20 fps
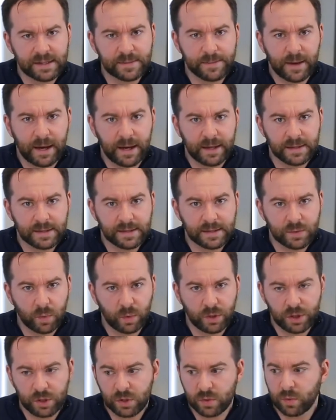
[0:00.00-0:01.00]
spice,
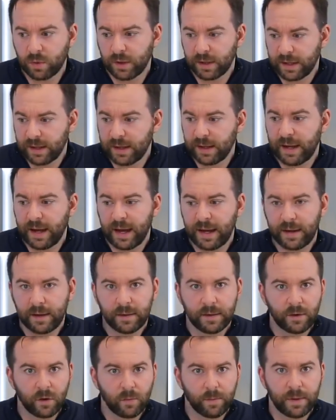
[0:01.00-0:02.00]
which will indicate a
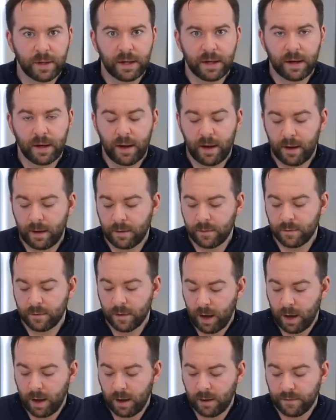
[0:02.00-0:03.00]
little bit of,
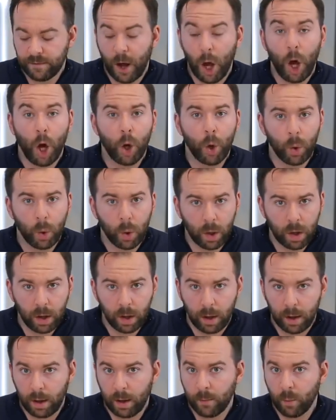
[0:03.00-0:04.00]
of oak,
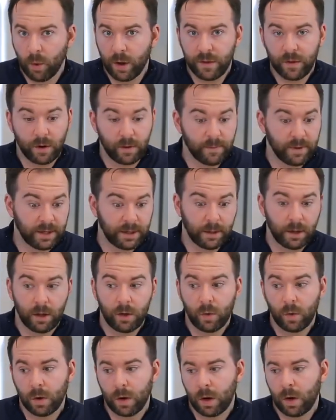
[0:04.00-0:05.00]
um, whether it be
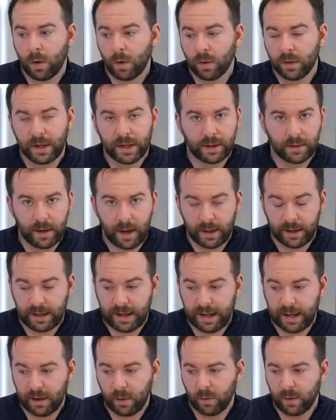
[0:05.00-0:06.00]
new or old, I, I
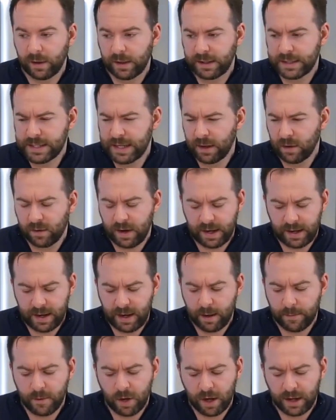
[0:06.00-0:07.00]
can't really tell right
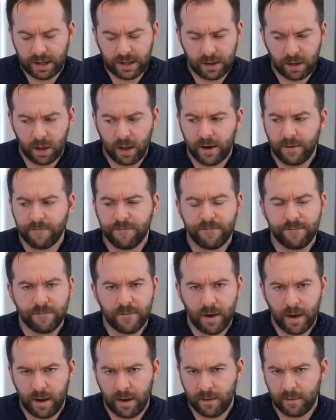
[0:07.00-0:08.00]
now. I'm not getting a lot of,
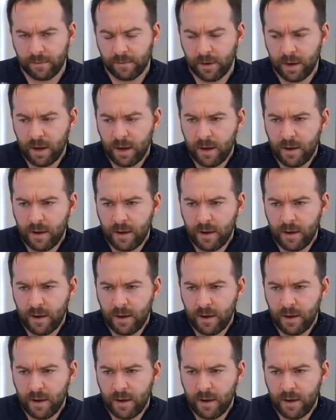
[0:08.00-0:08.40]
of